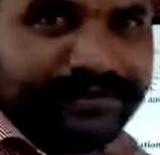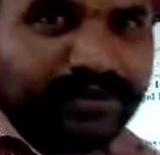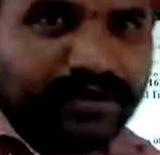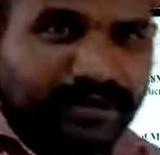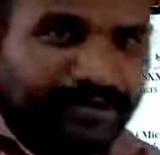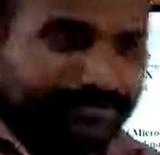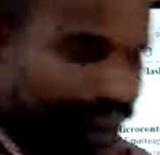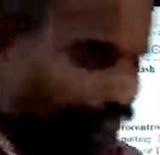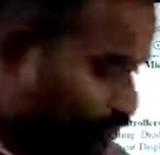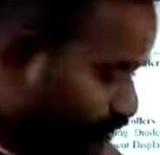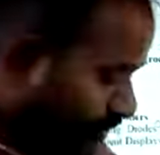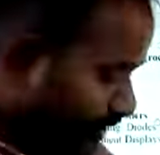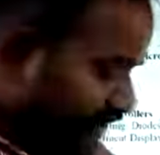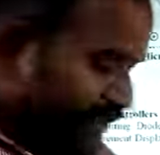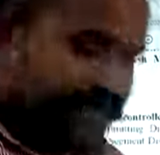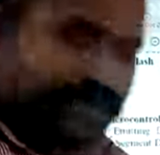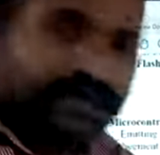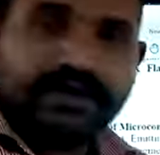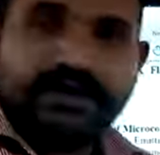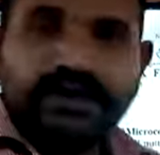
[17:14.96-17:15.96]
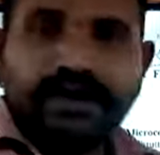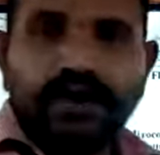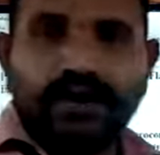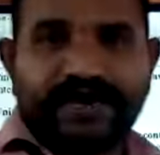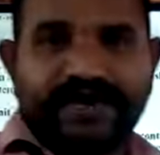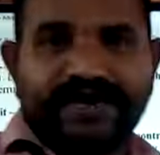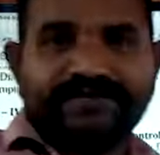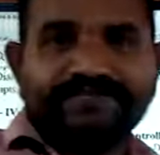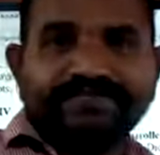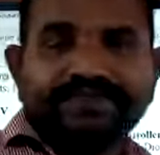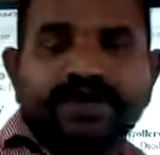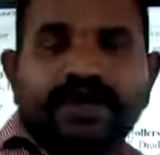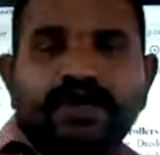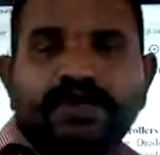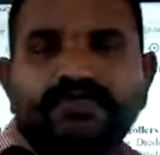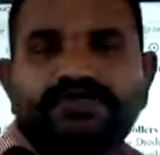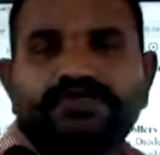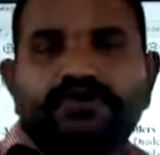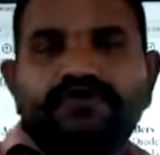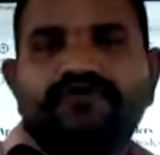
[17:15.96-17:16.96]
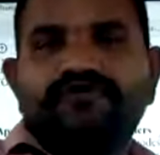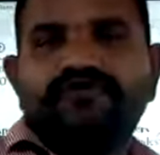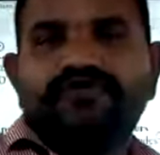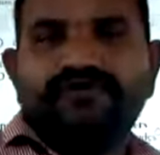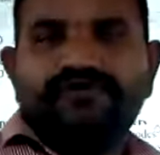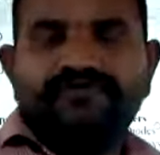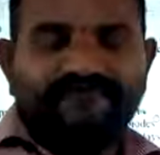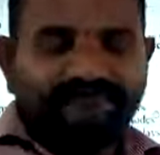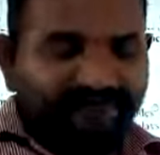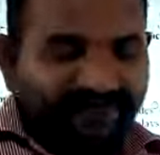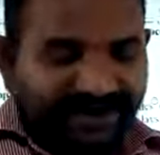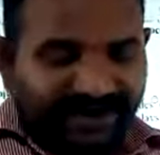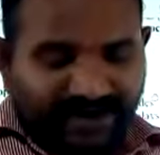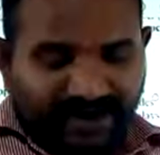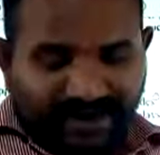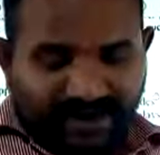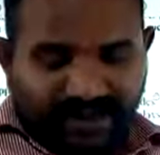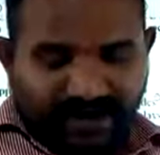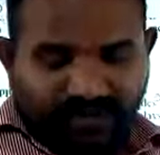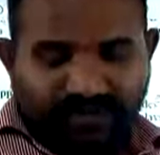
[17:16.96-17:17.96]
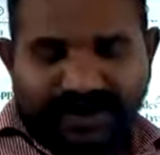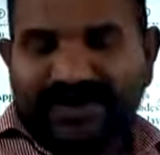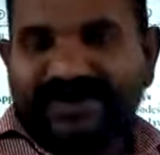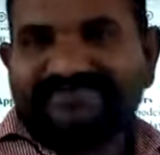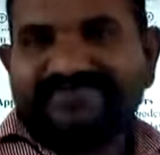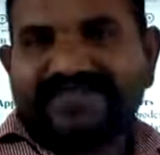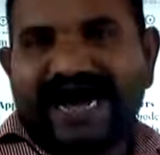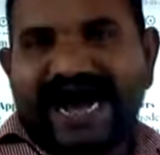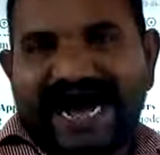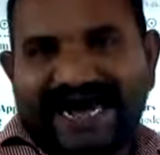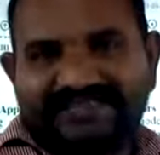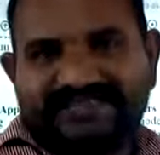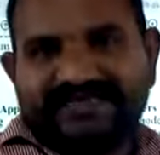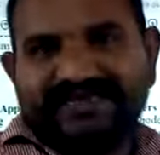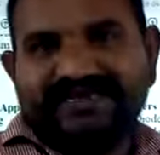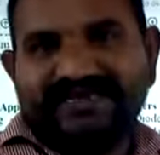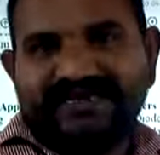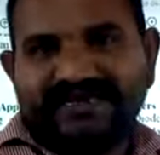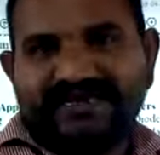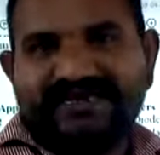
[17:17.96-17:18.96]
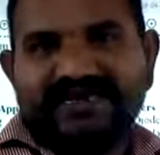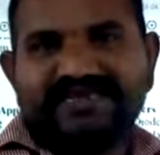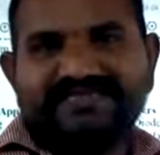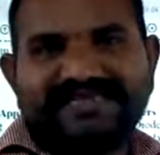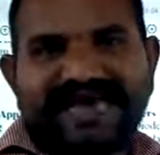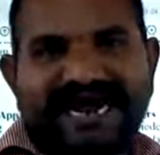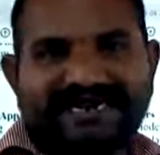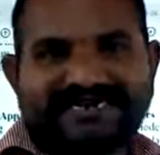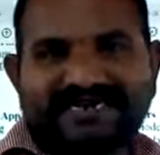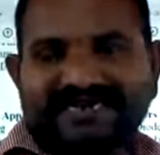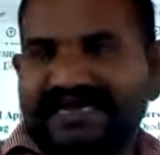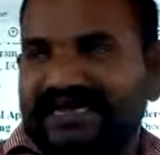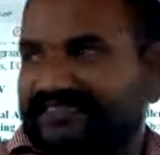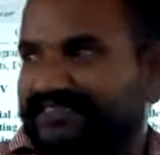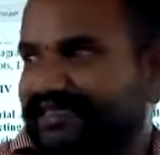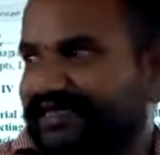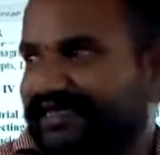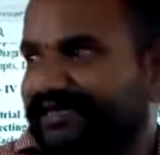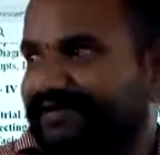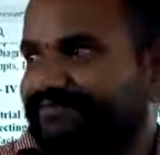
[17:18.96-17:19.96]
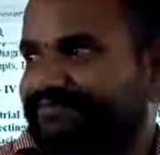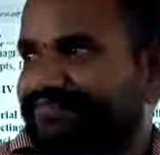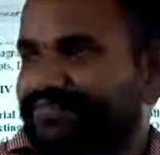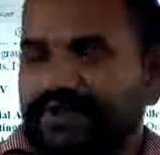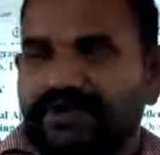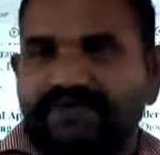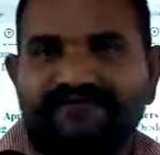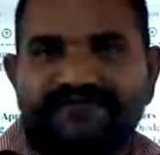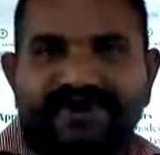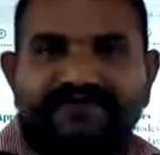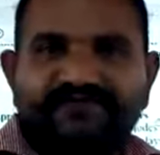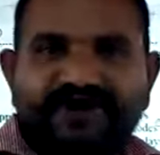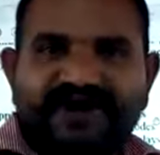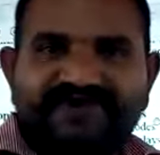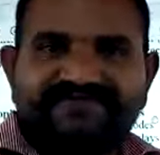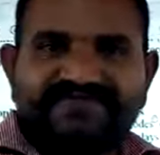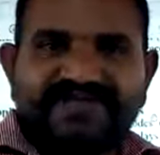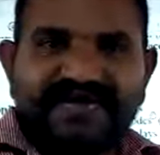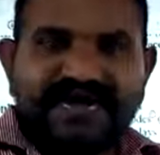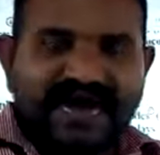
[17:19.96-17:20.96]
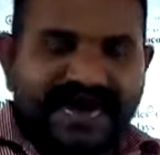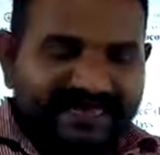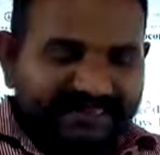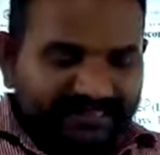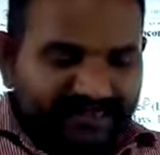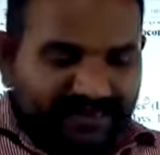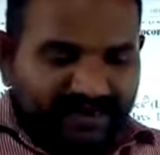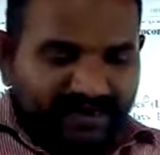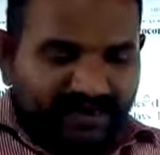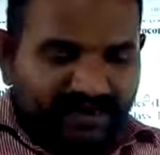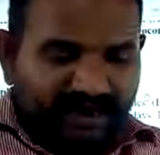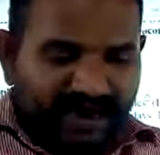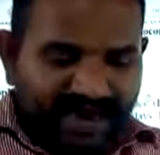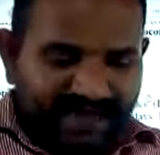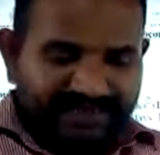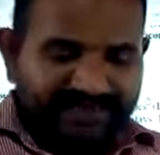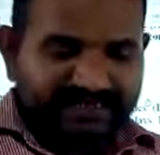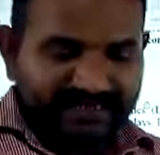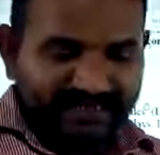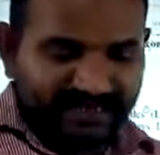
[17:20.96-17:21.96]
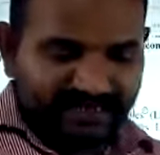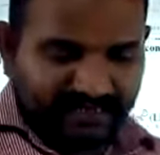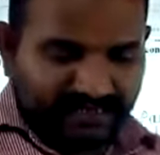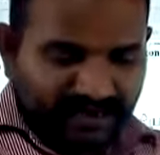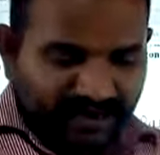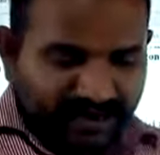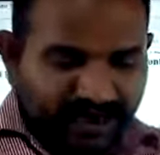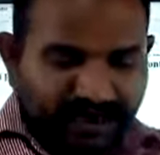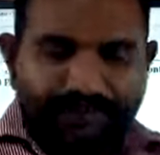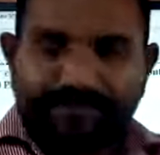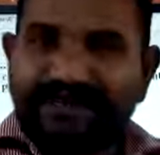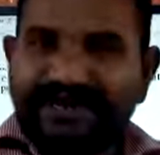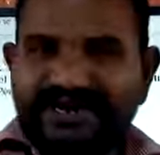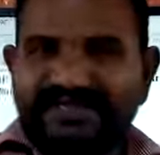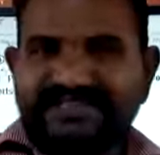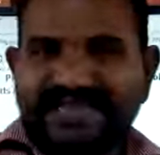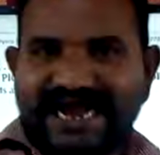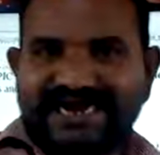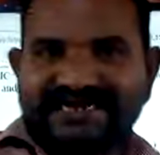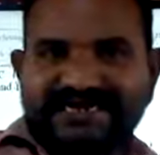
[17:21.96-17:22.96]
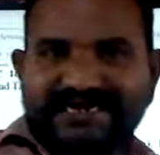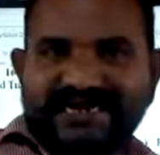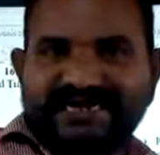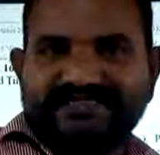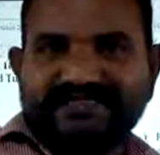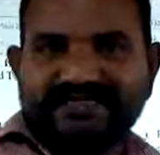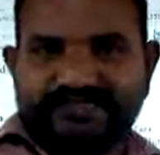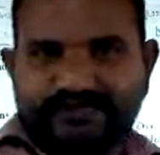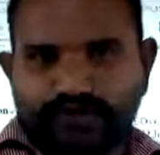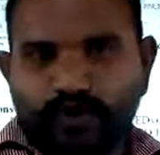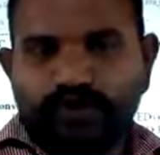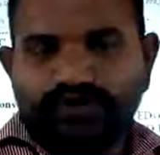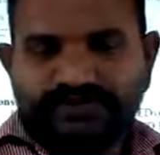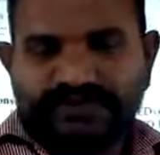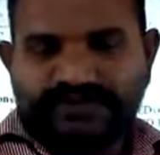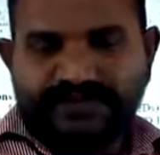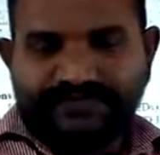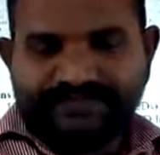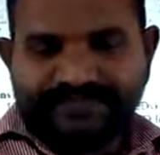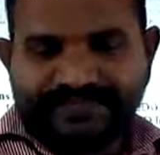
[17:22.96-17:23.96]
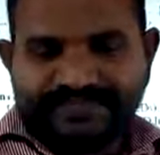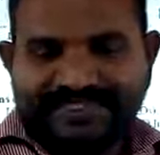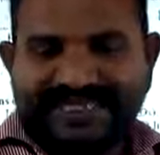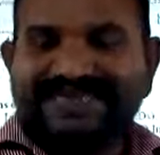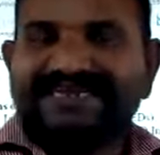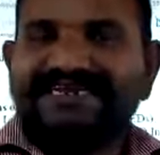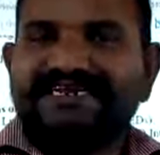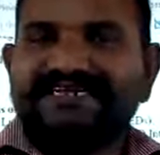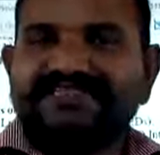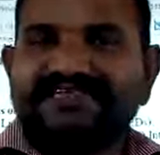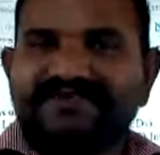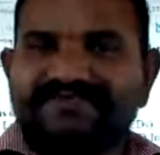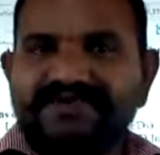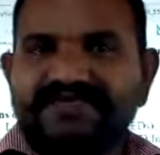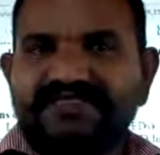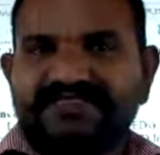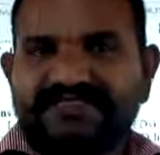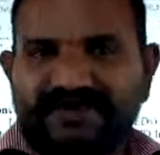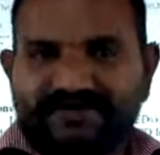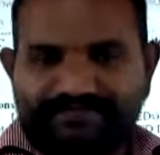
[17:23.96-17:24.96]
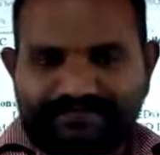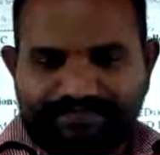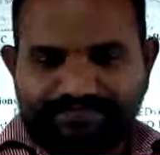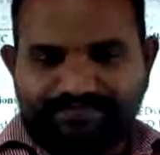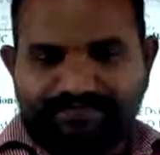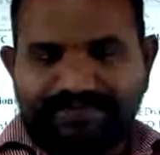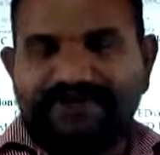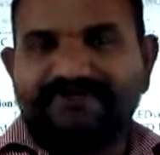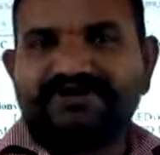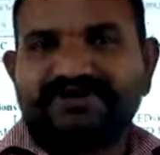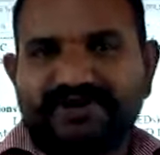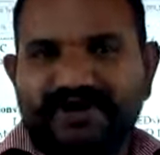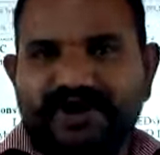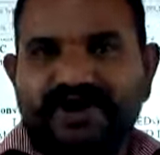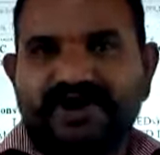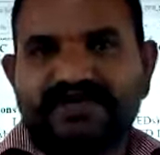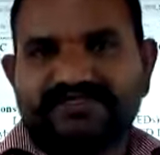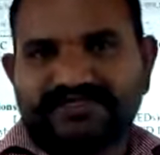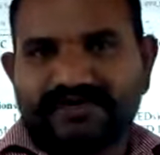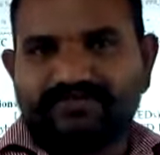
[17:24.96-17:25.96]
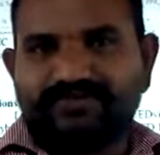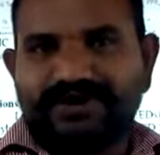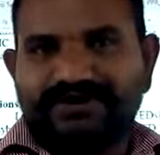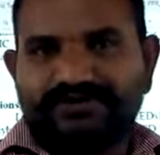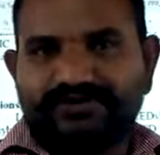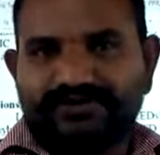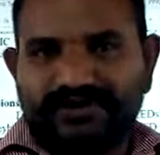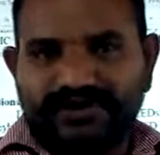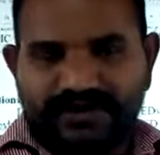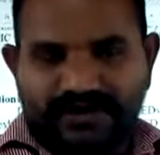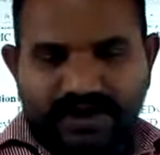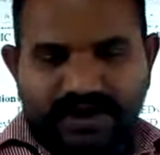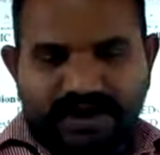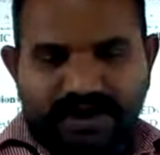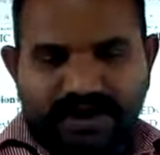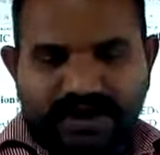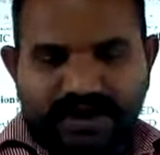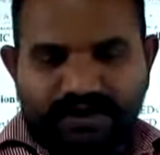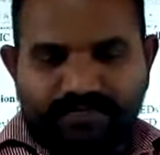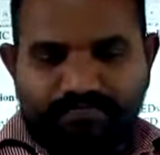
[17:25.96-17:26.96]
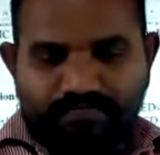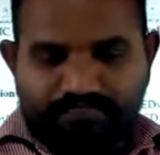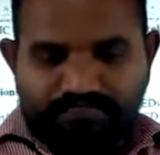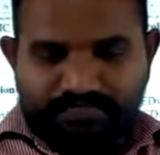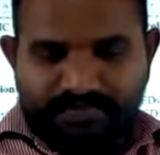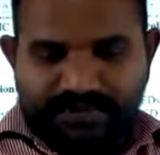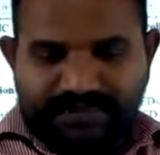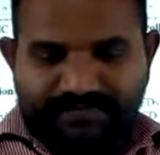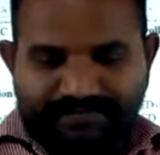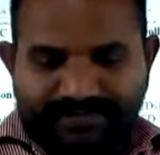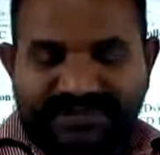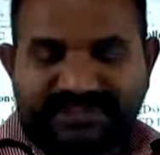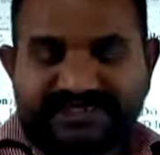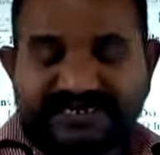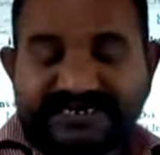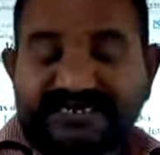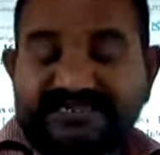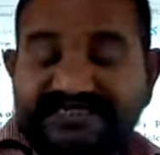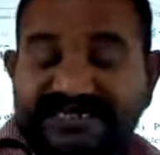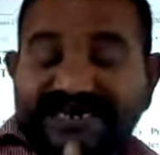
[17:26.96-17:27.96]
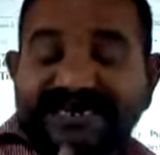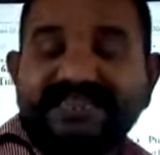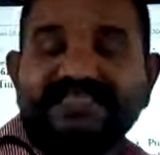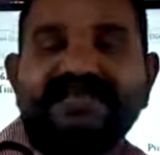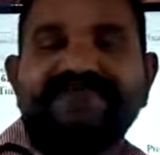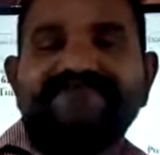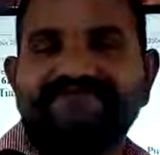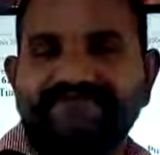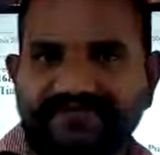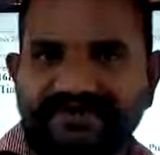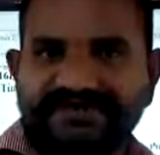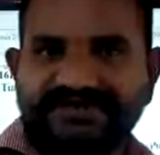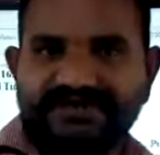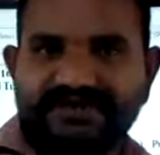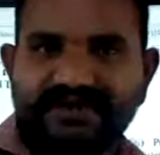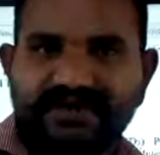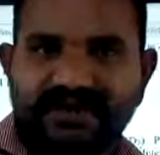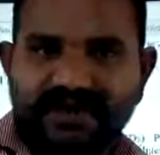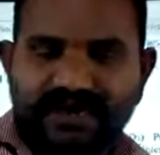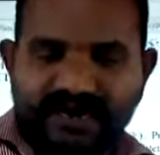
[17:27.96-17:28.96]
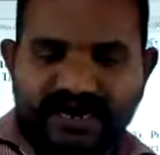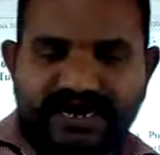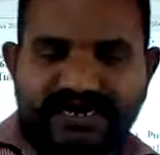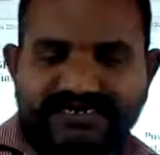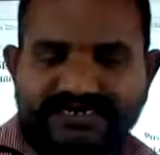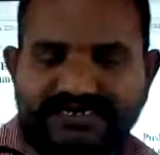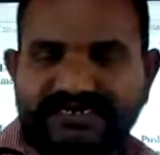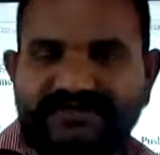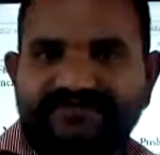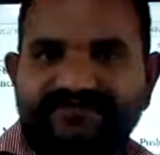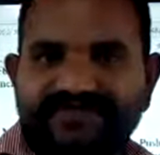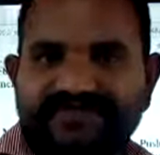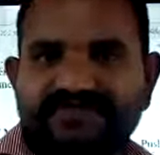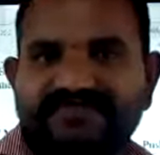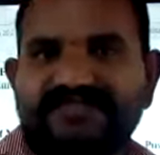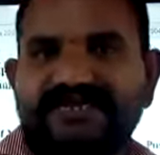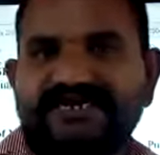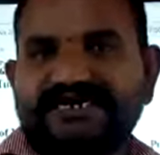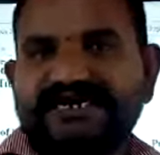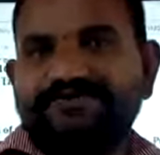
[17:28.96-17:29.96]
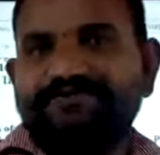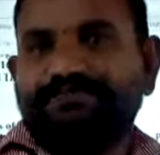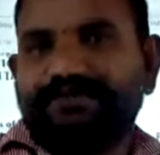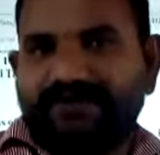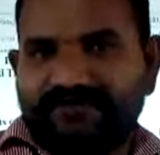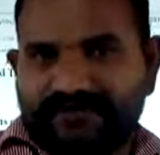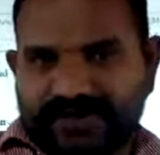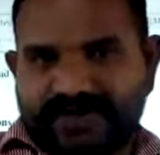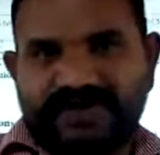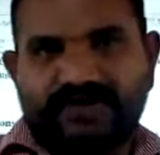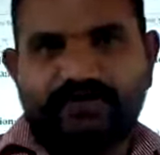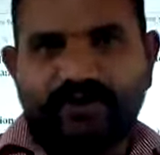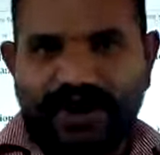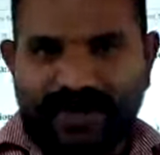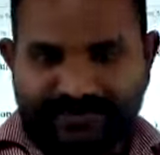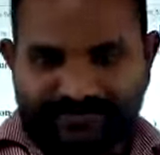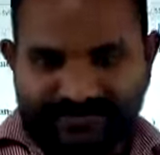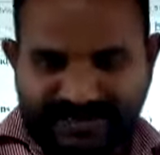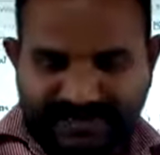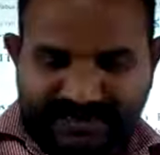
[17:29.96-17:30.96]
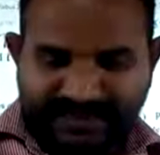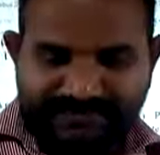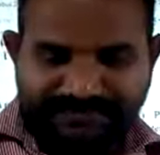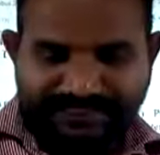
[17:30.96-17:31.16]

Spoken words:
I'm sorry. Okay. So when one of the IC is acting as a, when one of the IC pin is acting as a source, then it is giving some power supply to the, means it is sending the information with a certain power requirement.